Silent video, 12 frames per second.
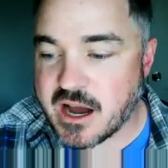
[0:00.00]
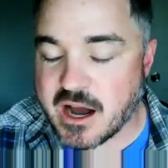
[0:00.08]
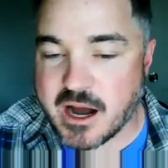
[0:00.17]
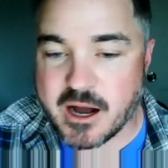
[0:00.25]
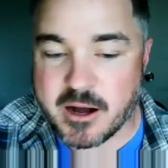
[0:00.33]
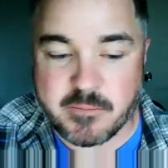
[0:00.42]

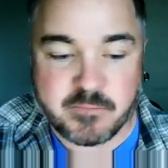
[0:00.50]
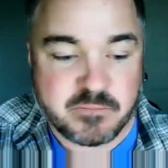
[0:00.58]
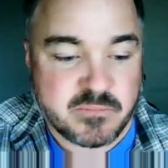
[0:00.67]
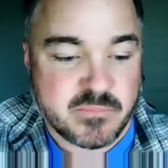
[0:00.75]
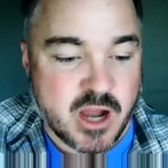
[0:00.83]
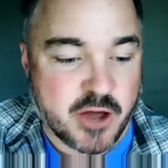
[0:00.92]
Um,
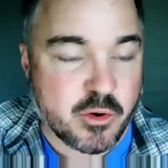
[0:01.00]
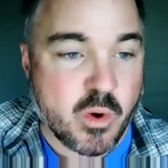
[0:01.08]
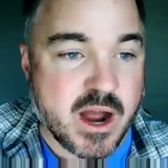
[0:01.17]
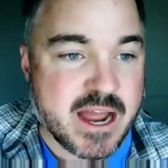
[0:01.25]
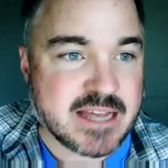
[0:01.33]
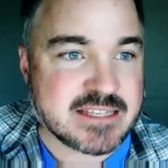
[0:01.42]

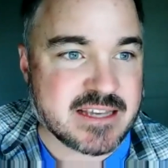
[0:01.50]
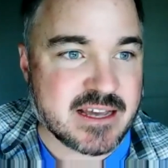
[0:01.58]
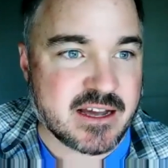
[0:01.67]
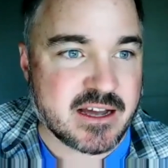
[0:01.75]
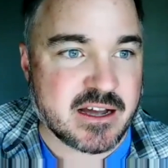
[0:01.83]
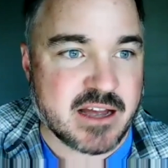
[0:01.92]
Otherwise,
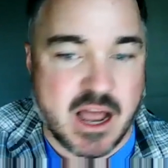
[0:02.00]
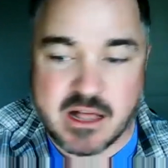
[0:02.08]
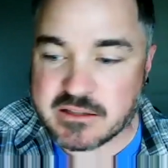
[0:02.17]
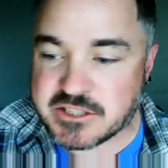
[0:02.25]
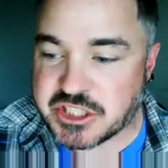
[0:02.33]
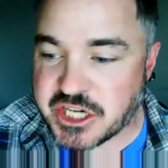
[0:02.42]
uh,
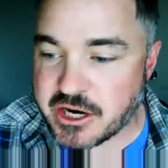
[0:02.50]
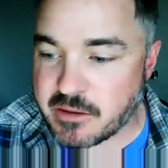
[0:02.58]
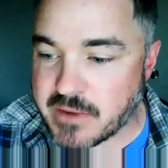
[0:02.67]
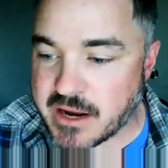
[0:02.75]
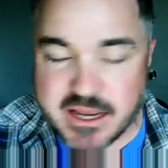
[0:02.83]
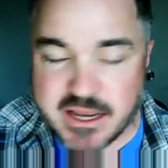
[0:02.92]
I'll share
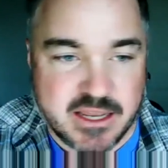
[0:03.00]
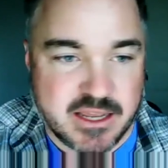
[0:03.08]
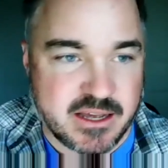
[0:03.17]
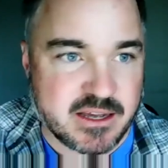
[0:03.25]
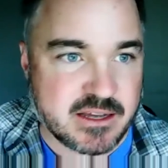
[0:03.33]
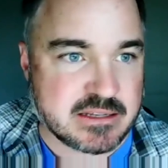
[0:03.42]
my
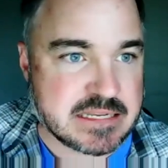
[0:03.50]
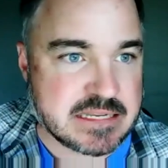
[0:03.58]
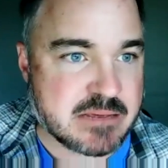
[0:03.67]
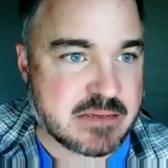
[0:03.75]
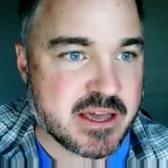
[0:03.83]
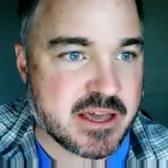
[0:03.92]
uh,
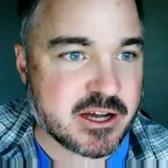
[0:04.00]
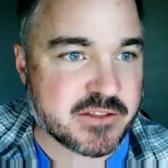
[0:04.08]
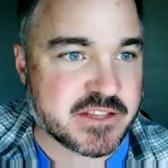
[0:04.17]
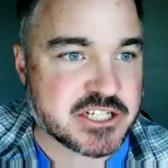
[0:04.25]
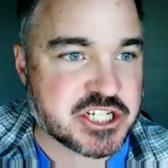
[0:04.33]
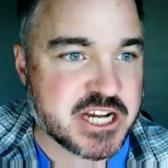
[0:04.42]
email in
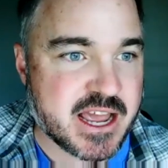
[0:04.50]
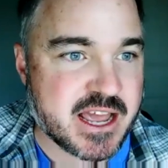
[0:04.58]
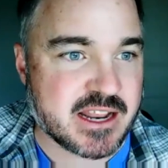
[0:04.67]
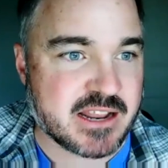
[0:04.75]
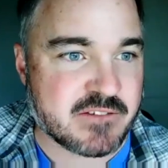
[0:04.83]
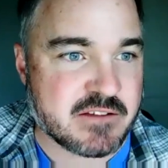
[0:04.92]
the
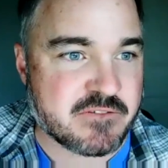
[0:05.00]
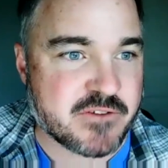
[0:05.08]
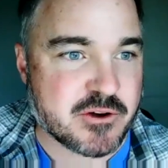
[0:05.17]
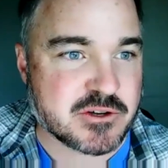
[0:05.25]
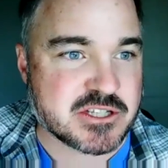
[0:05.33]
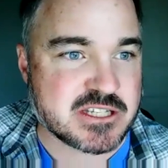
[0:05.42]
chat, and if
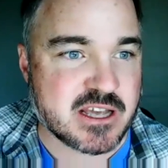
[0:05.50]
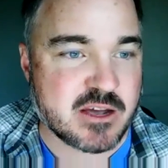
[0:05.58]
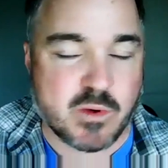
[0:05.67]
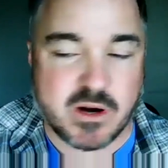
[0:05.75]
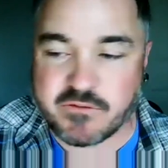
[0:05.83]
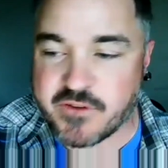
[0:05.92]
folks uh,
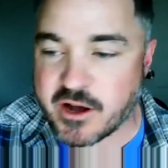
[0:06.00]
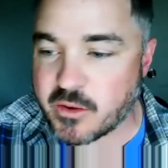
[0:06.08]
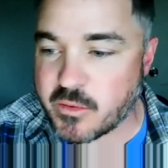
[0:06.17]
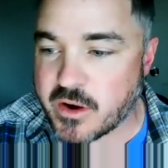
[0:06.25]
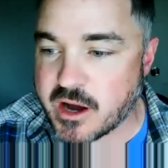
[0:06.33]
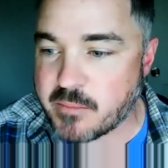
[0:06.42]
want to
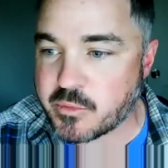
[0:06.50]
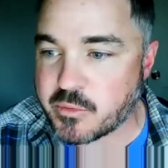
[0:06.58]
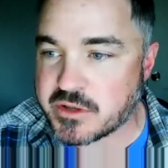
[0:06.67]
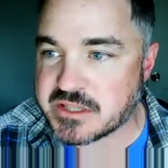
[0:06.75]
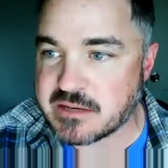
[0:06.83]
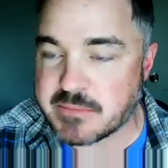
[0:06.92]
follow up
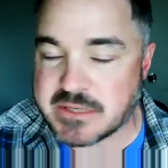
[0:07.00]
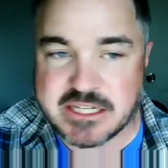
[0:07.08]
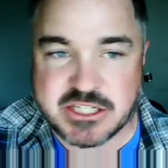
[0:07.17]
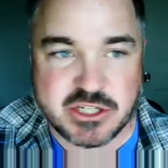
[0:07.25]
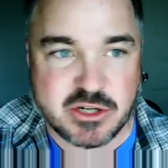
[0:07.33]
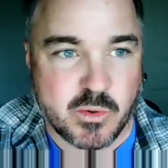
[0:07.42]
with some
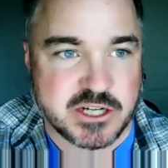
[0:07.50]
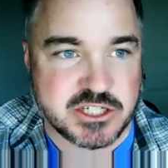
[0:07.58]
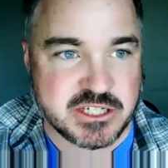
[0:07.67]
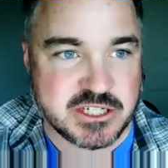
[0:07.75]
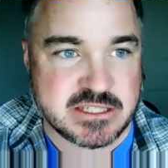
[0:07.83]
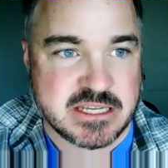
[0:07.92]
additional
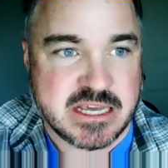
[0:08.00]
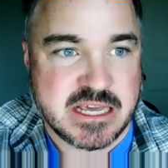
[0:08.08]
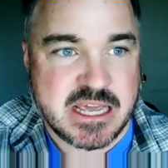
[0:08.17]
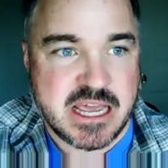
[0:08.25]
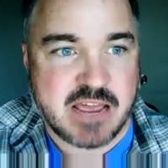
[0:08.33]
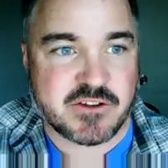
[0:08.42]
questions,
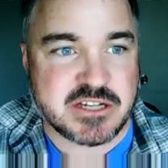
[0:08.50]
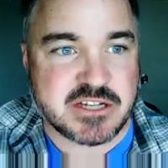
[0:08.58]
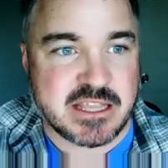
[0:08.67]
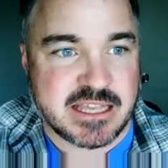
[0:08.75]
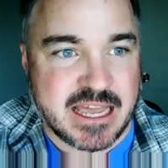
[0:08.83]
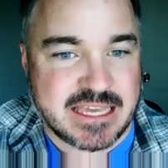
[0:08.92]
if there's
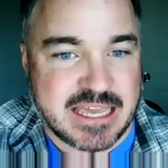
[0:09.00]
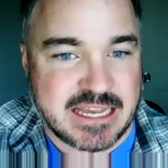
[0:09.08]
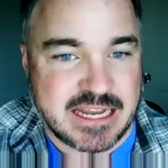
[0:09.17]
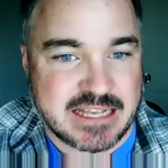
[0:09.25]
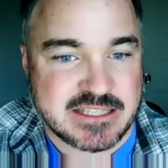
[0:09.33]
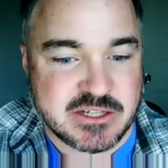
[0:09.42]
anything I
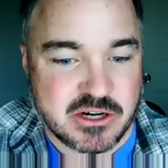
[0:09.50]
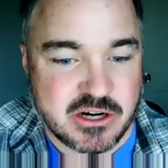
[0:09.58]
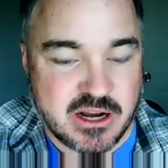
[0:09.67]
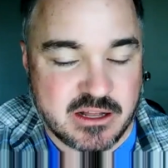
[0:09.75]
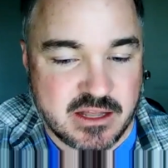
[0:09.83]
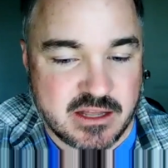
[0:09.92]
can't
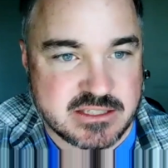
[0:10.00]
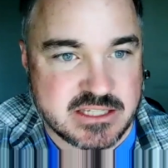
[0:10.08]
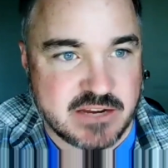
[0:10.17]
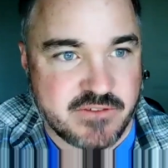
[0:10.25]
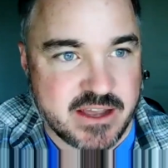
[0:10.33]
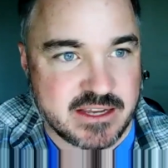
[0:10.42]
answer, I'll, I'll see
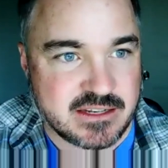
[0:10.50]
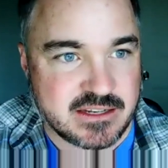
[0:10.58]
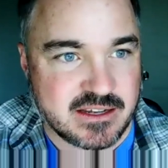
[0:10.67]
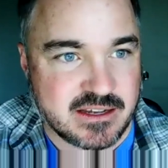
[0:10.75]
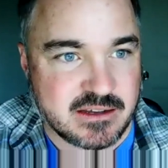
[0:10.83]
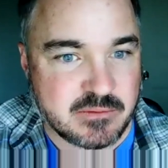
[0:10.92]
if I can
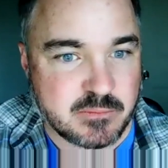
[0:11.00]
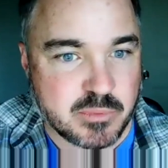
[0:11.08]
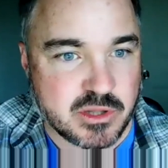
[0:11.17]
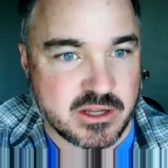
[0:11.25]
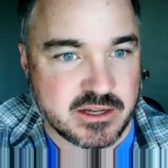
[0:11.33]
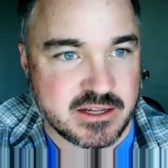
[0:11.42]
uh,
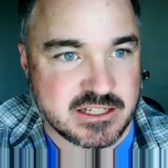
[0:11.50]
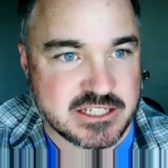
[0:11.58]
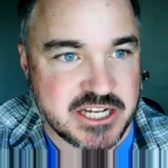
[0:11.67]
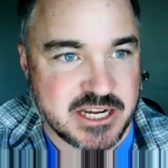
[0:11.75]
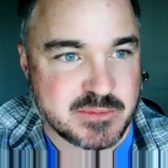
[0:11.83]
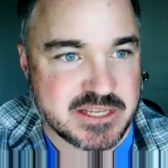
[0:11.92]
plug uh,
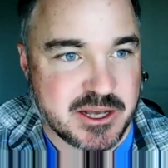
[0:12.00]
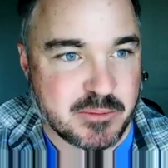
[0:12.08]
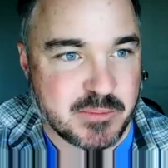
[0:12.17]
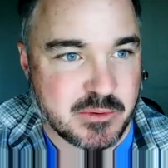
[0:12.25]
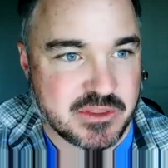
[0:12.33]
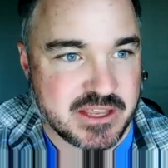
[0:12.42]
James to help
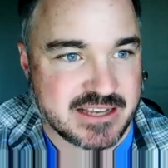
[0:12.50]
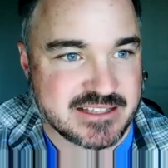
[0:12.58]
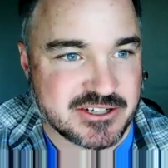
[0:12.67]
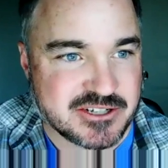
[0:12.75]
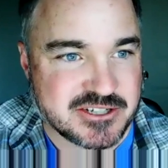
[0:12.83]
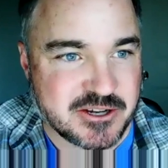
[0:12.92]
me with the
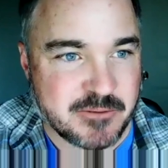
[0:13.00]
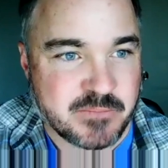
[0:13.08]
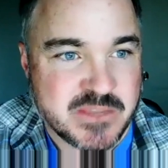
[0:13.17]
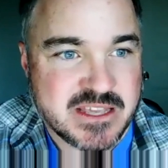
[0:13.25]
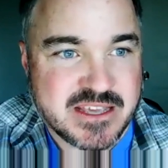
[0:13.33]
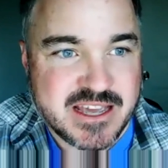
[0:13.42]
answer. So,
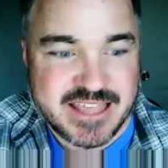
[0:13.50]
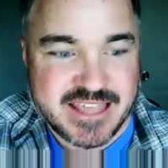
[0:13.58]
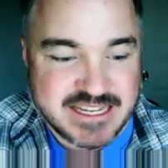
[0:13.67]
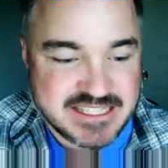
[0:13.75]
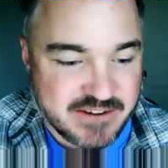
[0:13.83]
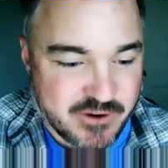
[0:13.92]

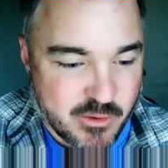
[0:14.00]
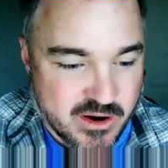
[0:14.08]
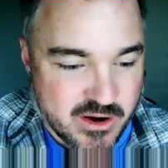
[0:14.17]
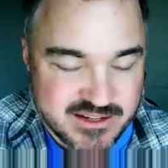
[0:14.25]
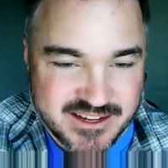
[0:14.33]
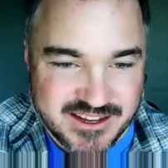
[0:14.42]
thanks
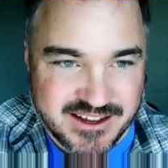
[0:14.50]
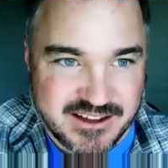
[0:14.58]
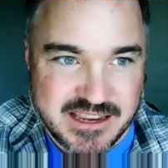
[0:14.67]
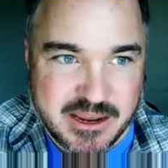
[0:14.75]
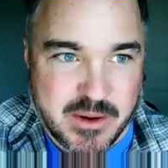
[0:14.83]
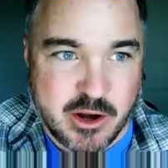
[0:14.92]
everyone. Uh,
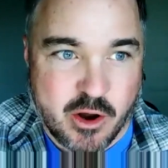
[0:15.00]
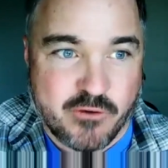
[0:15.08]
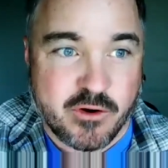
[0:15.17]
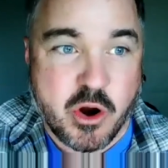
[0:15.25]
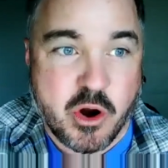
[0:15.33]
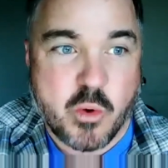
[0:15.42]
yeah, we had
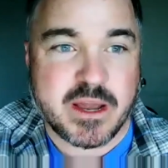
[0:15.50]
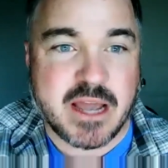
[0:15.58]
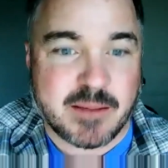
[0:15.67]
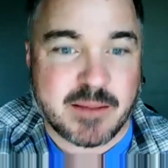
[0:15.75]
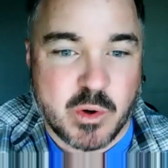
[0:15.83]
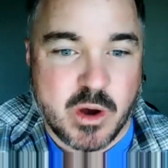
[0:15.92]
over we
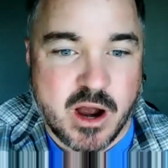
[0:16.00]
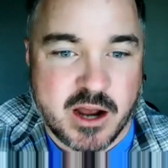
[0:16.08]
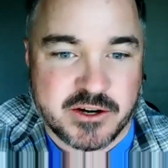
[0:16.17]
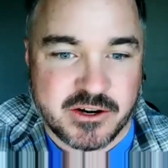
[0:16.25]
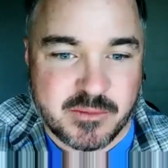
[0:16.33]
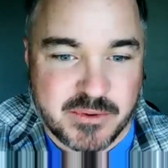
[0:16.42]
got up to
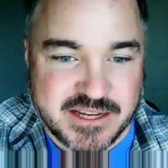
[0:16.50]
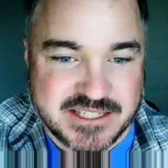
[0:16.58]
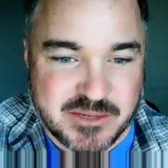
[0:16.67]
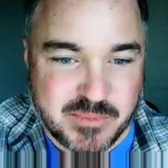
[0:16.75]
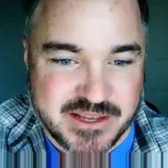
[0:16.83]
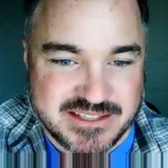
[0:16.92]
100
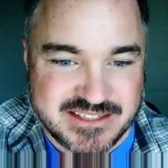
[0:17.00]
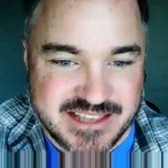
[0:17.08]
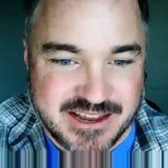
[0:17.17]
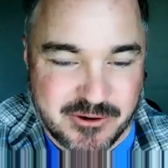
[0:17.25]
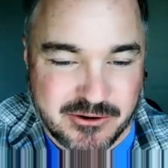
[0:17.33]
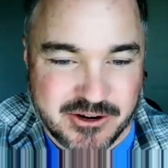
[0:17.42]
participants
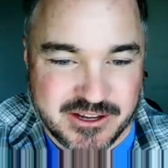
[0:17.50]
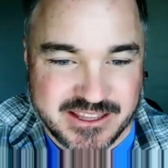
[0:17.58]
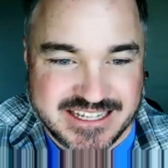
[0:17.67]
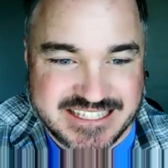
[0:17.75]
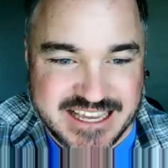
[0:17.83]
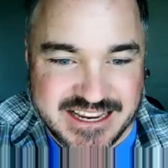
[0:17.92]
that were
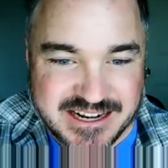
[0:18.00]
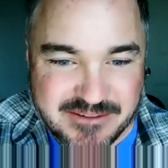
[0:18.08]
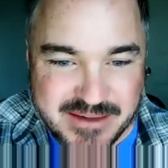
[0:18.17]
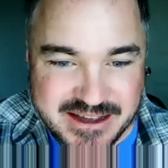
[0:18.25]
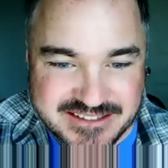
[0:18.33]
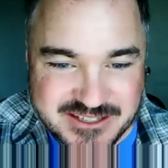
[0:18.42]
really excited
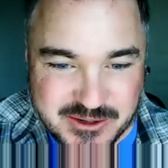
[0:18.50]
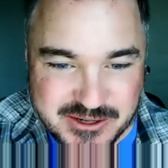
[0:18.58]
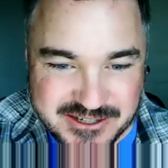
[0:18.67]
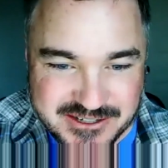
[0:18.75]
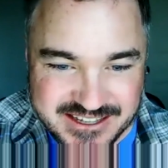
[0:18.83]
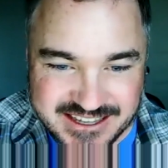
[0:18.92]
about
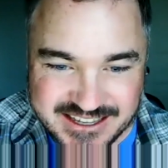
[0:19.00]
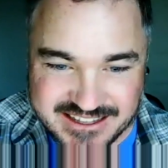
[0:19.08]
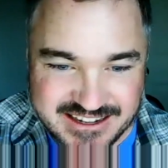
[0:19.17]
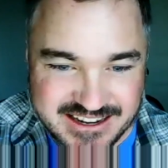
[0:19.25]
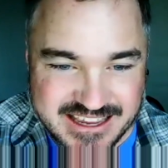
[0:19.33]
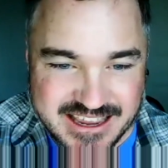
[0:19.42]
soil,
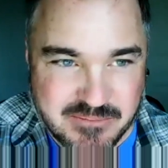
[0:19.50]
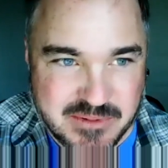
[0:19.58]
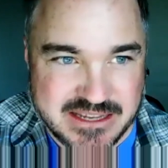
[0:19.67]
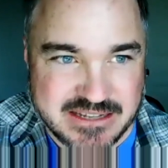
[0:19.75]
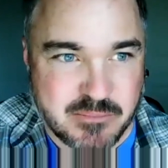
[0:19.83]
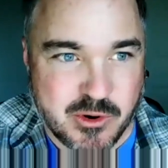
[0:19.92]
and I can't
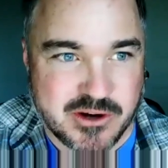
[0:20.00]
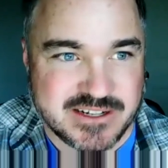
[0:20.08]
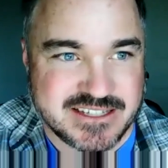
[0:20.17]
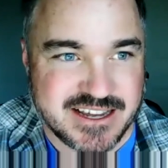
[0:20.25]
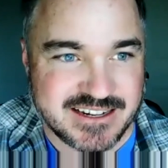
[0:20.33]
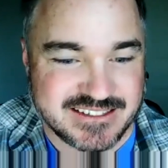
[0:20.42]
be more
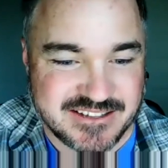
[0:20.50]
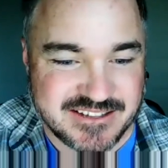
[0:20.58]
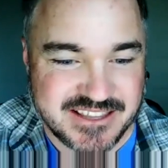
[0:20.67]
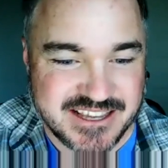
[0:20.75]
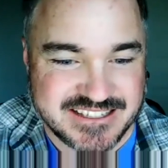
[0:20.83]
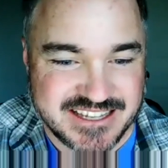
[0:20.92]
excited. So,
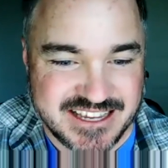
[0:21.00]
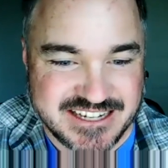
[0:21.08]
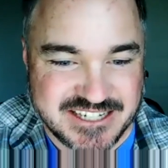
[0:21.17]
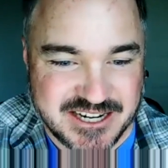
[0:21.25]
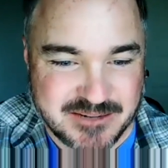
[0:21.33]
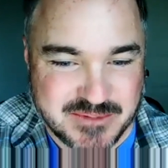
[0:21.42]
thanks again,
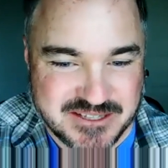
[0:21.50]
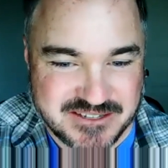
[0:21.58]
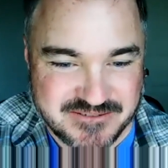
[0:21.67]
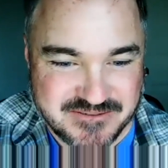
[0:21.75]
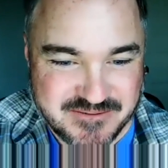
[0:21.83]
James.